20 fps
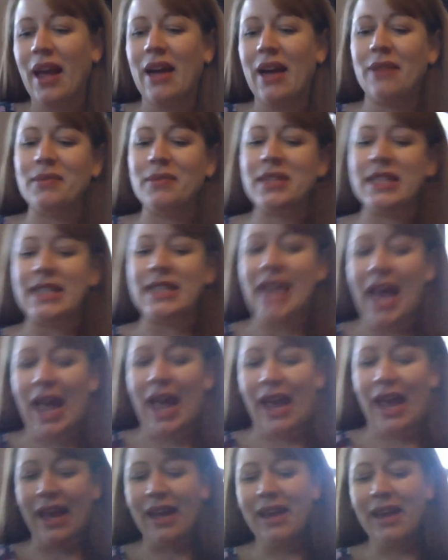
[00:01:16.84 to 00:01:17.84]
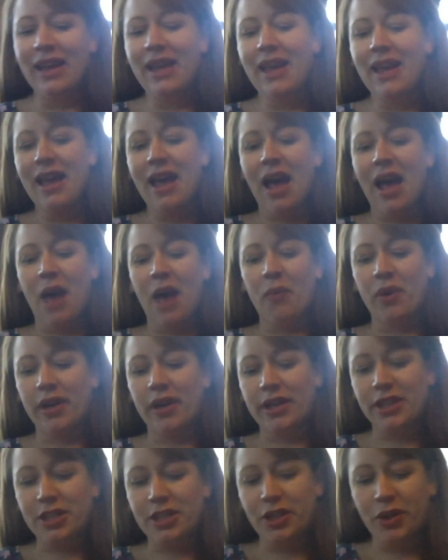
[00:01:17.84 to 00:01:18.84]
today I
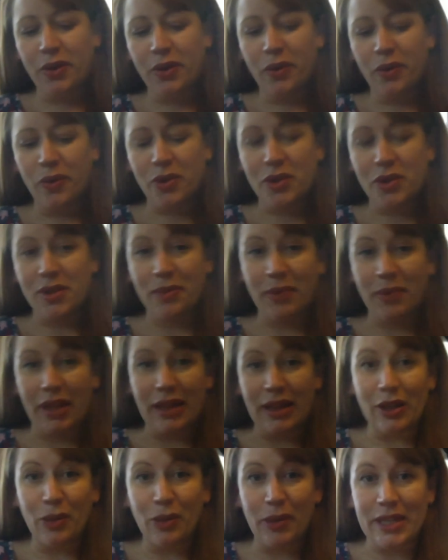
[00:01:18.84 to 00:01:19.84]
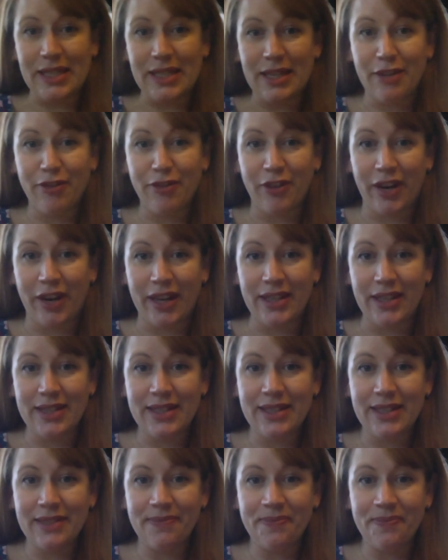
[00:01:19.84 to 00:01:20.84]
wanted to do something a little bit
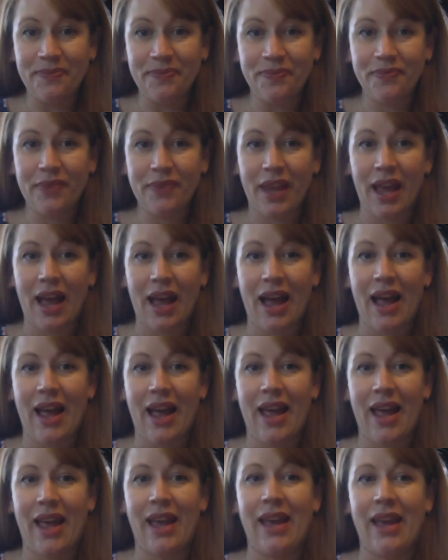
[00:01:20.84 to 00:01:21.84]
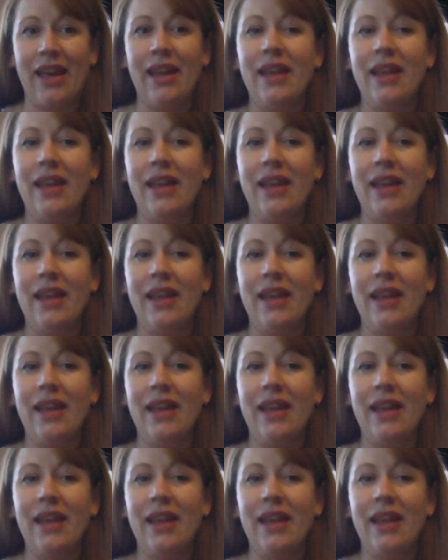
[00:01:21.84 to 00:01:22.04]
different. Sorry